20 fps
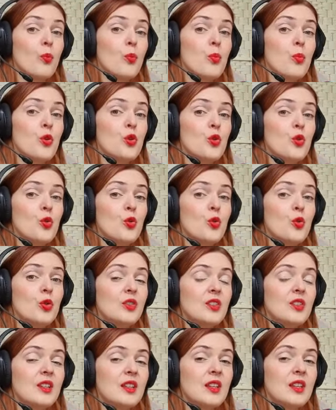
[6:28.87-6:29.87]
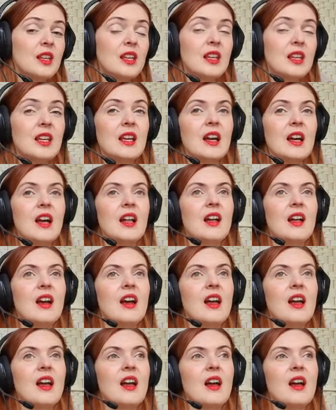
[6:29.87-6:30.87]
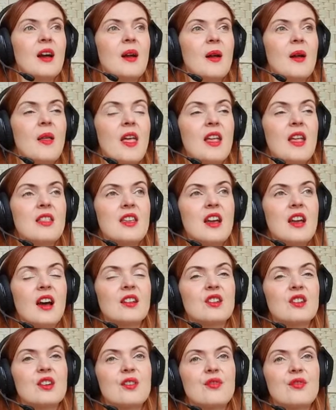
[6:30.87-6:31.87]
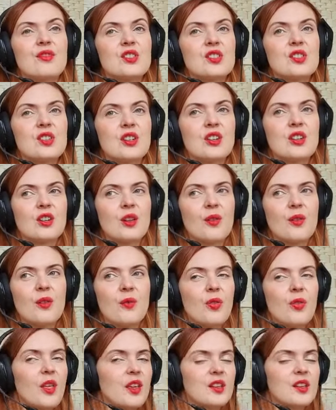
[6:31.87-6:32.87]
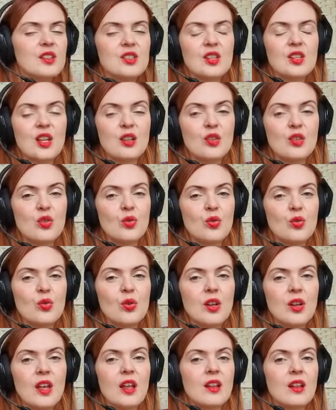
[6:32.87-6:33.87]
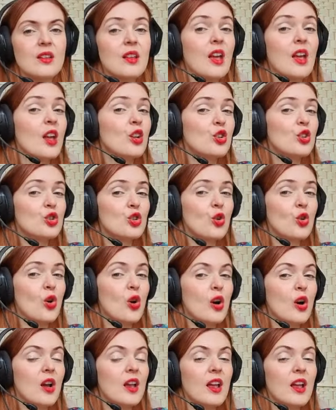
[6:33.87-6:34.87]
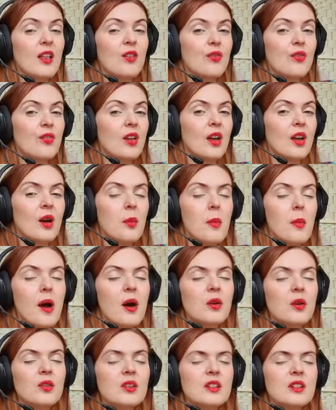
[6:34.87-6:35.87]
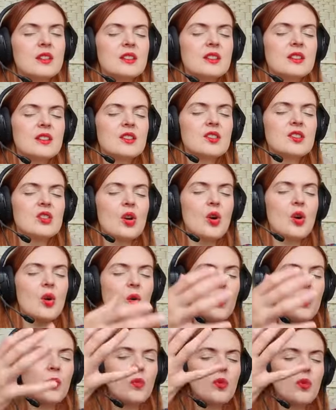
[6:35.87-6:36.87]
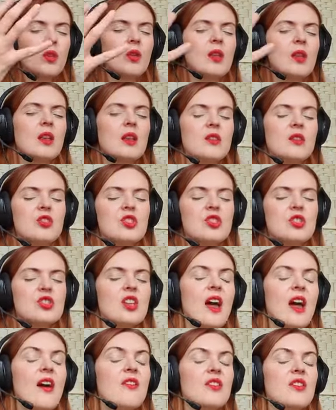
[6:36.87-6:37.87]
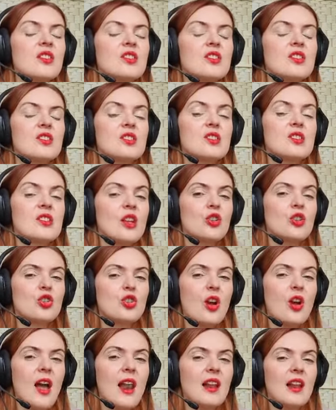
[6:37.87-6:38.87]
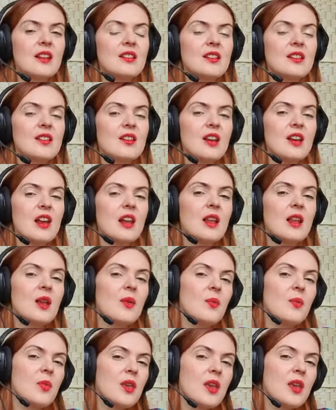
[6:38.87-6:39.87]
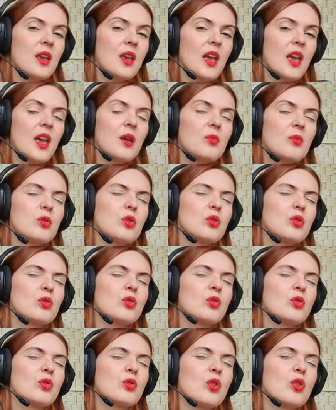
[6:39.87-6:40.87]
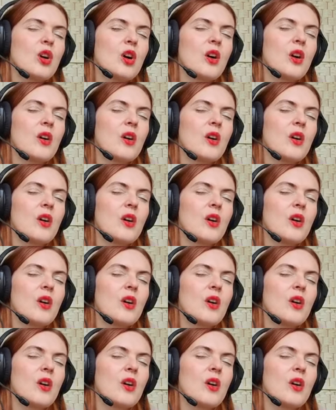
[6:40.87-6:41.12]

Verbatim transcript: beauty, uh, any other physical things that you can enjoy and think about. So, just having this sensuality really being able to